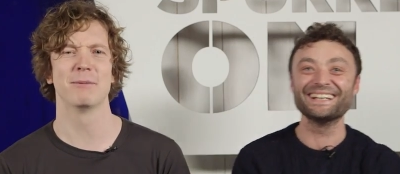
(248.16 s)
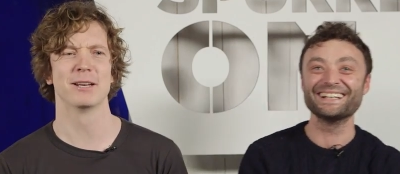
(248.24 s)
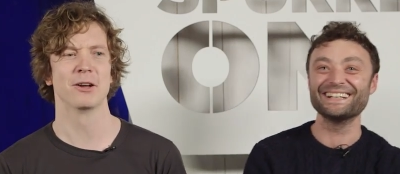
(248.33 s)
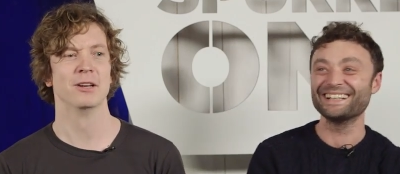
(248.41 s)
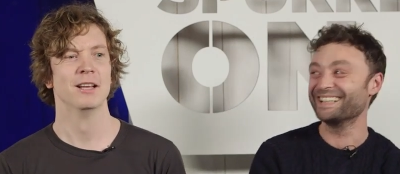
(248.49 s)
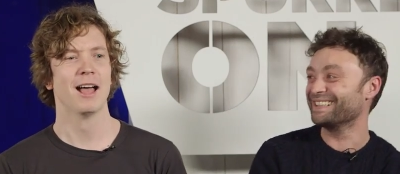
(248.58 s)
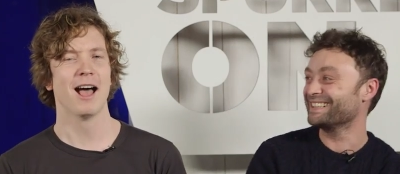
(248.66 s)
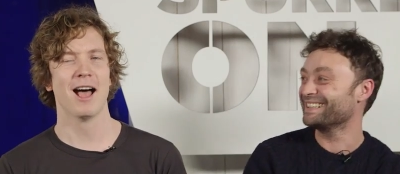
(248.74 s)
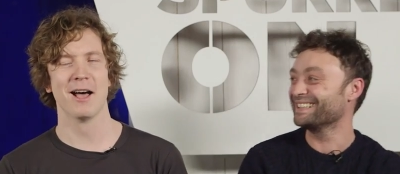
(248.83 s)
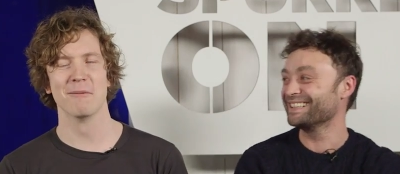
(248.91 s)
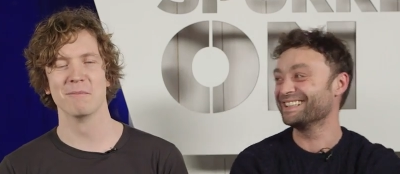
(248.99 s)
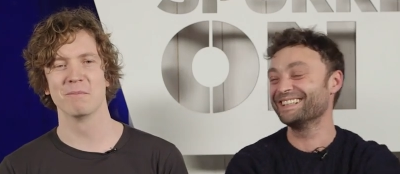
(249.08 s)
Speaker 1: maybe don't.
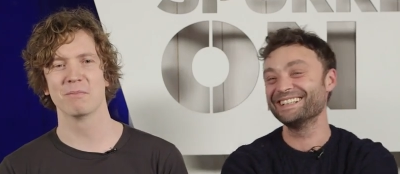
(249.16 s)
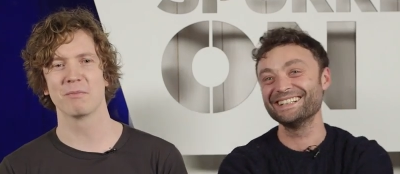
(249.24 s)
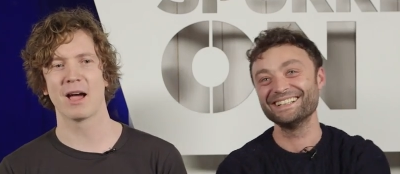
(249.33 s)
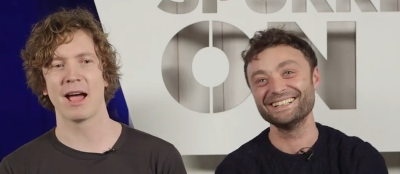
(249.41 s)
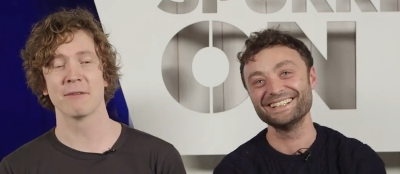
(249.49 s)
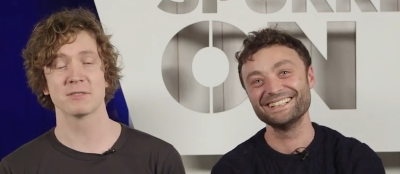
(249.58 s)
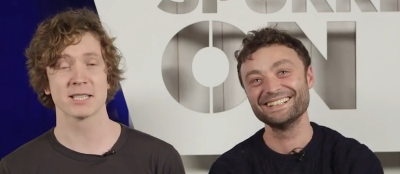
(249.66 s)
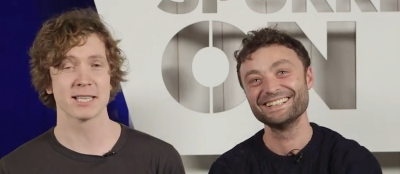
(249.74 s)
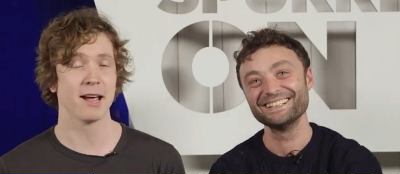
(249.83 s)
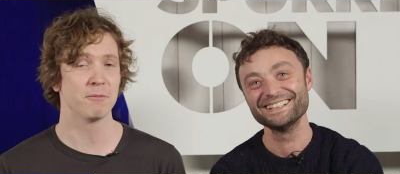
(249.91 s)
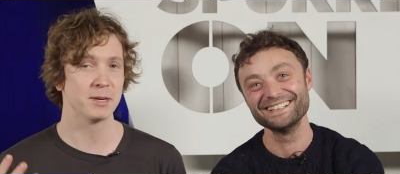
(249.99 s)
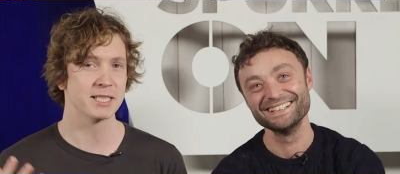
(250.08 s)
Um, I have to say,
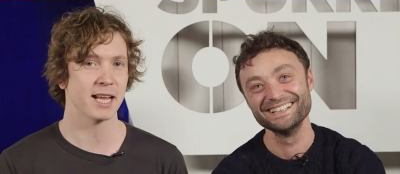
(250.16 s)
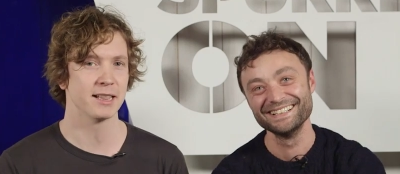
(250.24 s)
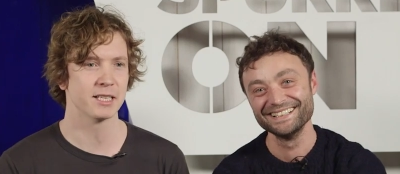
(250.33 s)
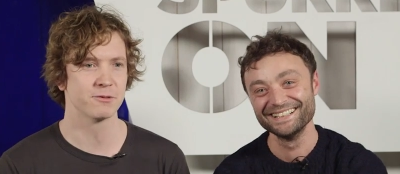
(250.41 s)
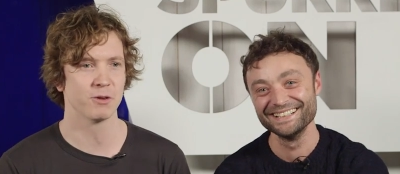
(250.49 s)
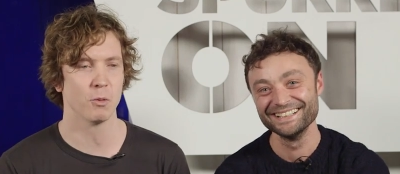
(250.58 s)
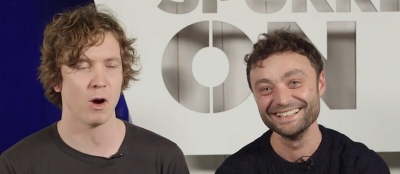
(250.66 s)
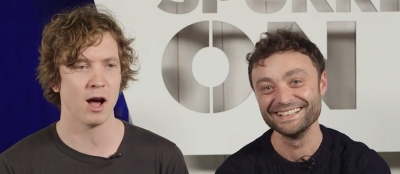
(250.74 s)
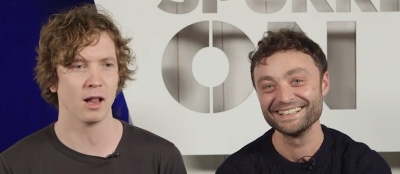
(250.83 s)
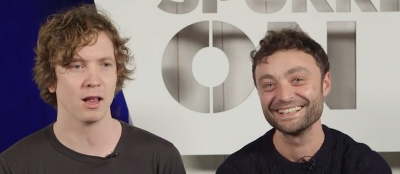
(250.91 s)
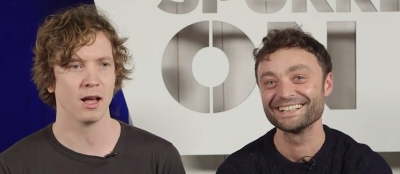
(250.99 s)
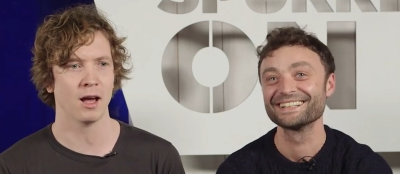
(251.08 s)
I've been saying this for a while.